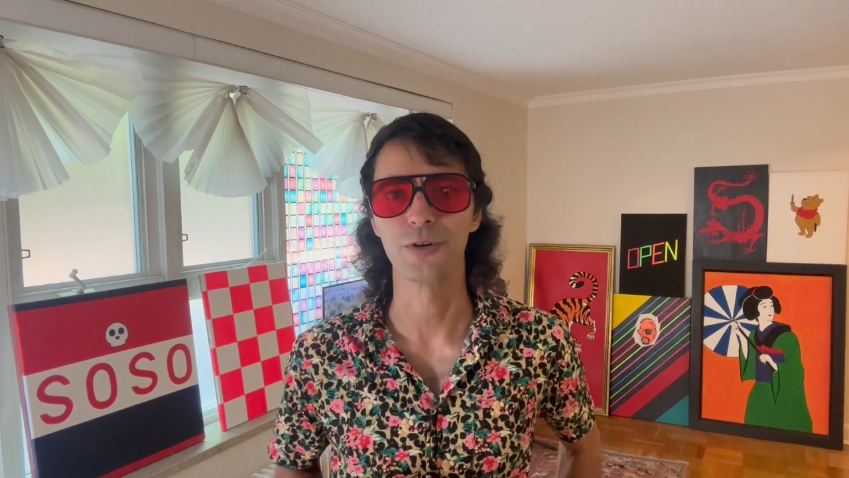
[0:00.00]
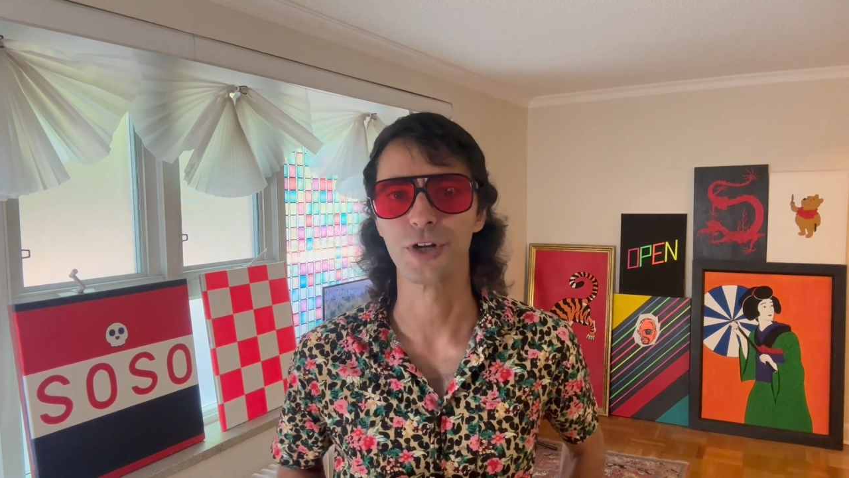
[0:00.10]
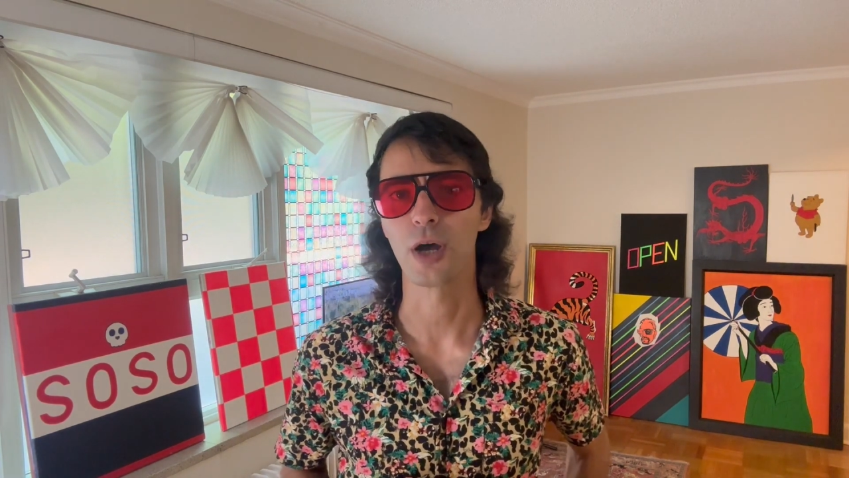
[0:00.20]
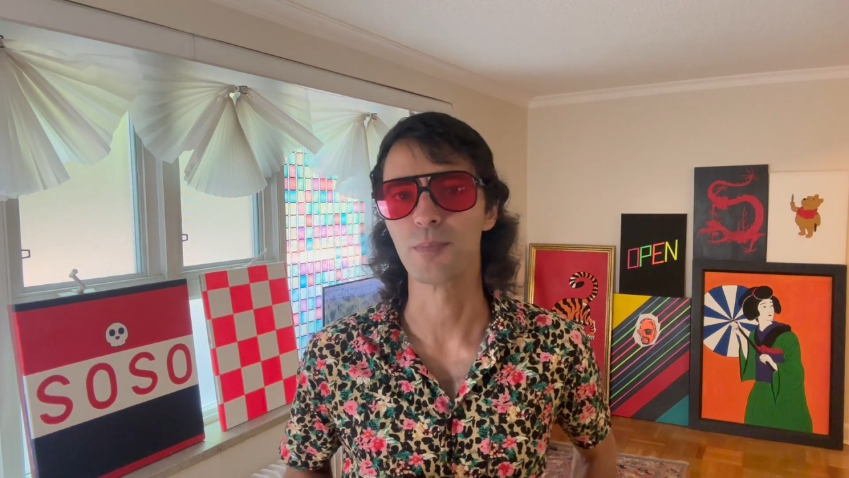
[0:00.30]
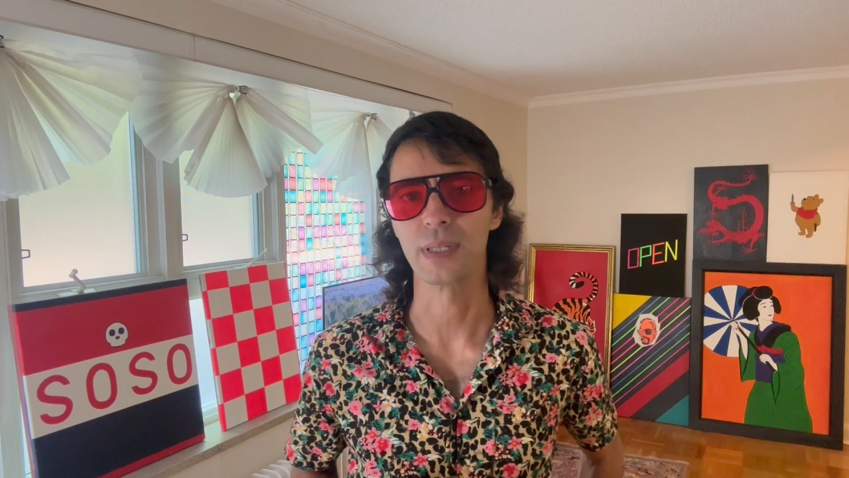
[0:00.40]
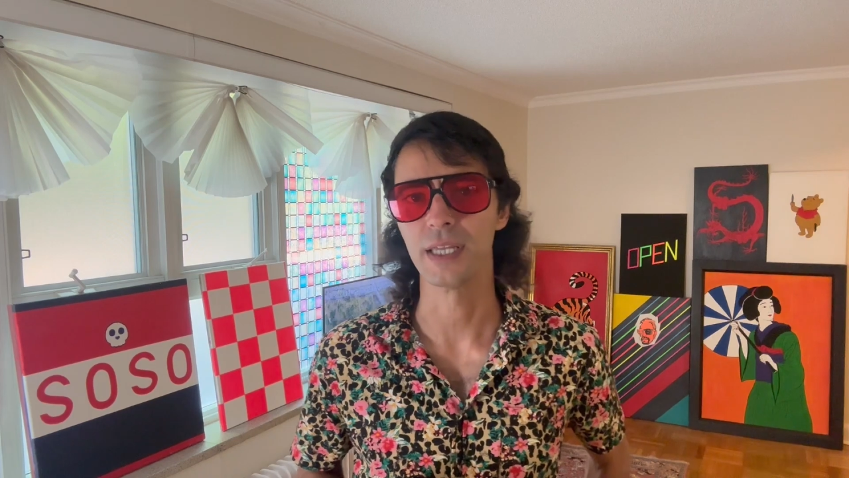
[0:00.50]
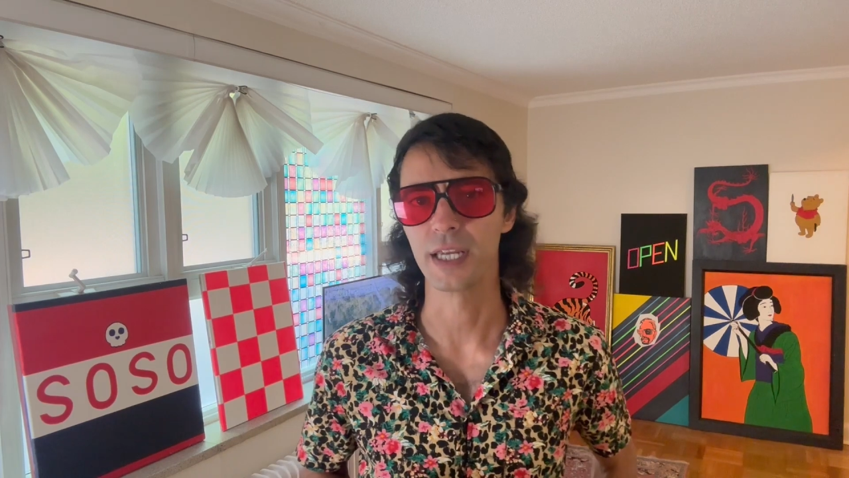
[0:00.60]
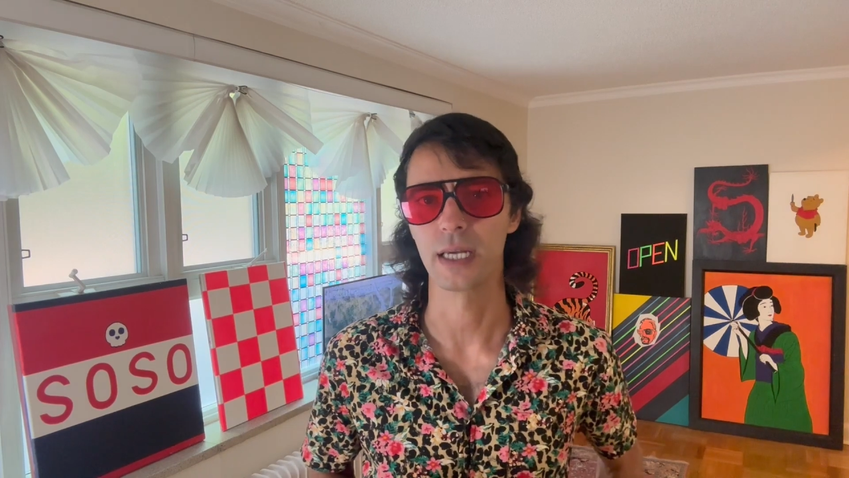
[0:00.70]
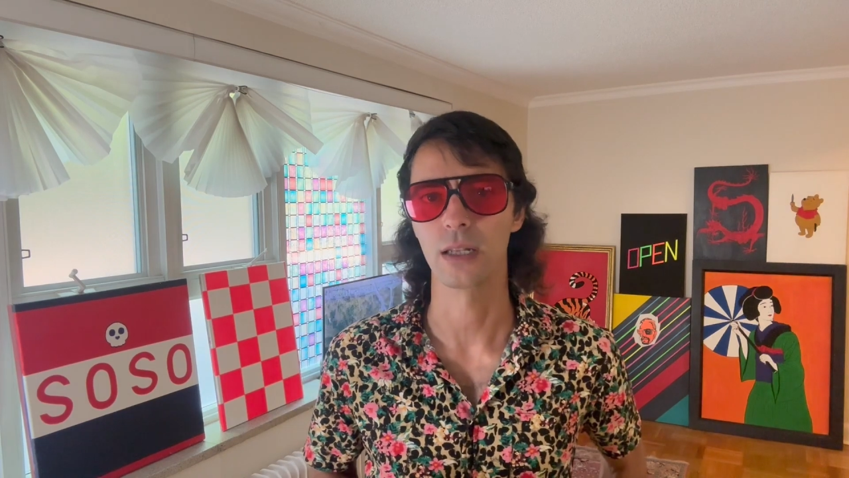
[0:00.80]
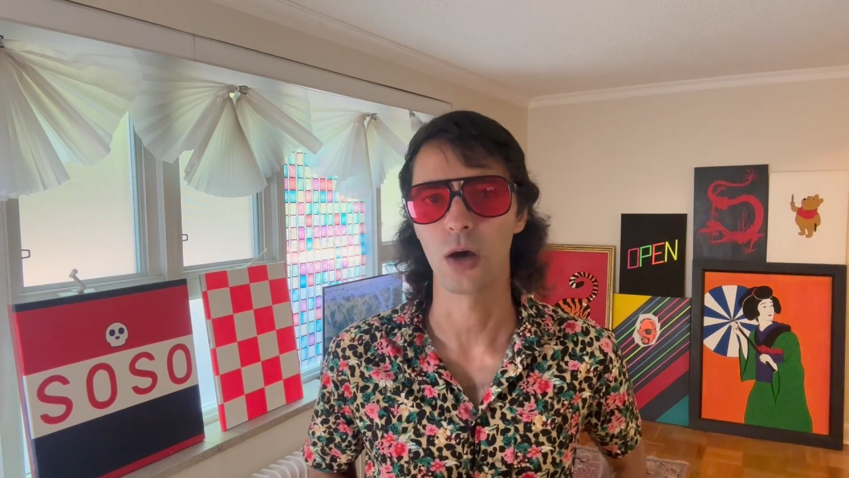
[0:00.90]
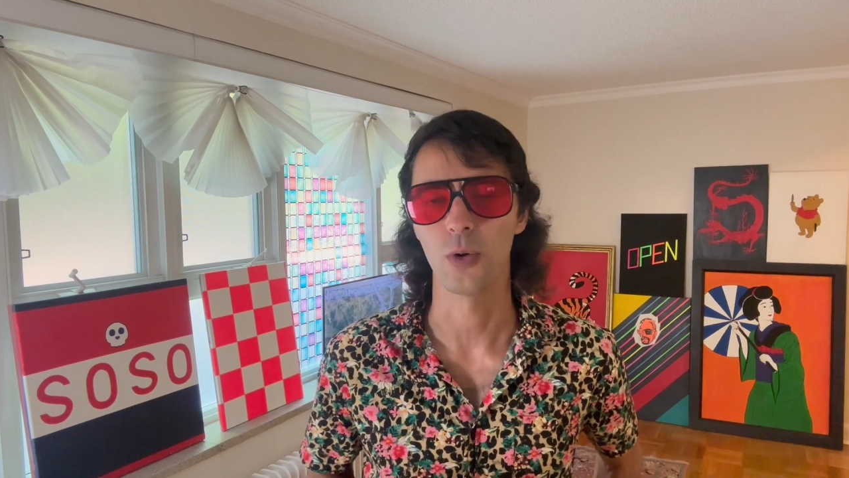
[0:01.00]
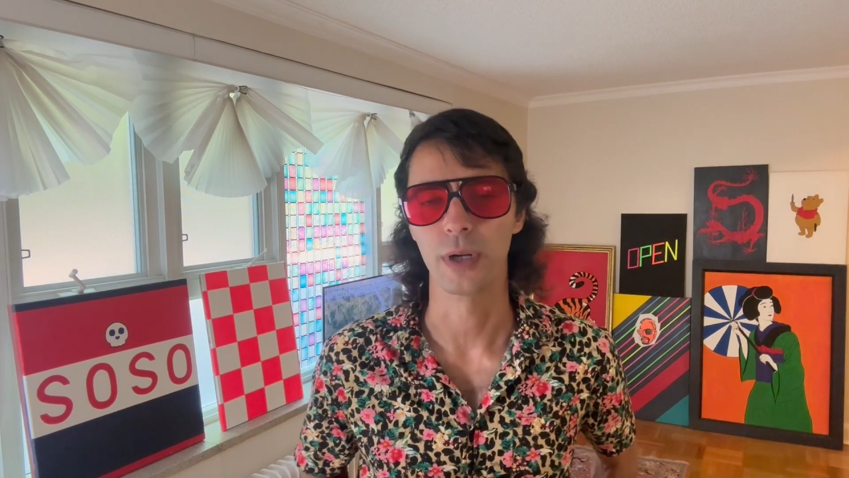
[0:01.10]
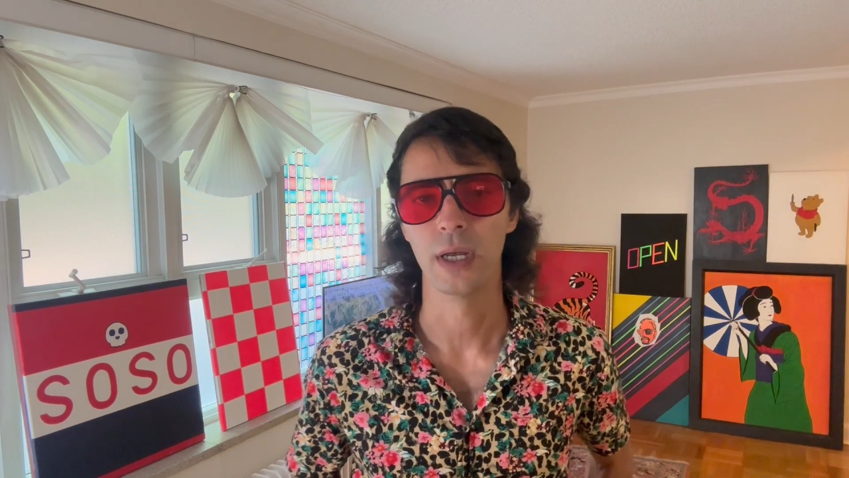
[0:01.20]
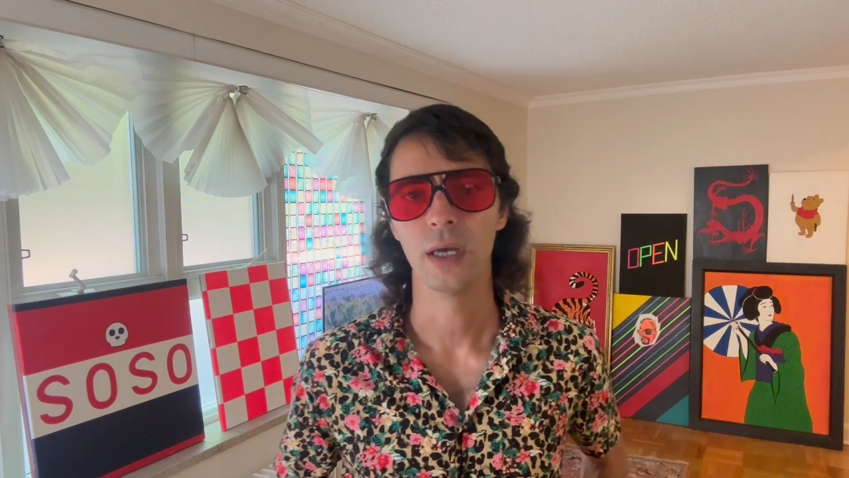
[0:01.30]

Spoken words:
You're not bleeding alone.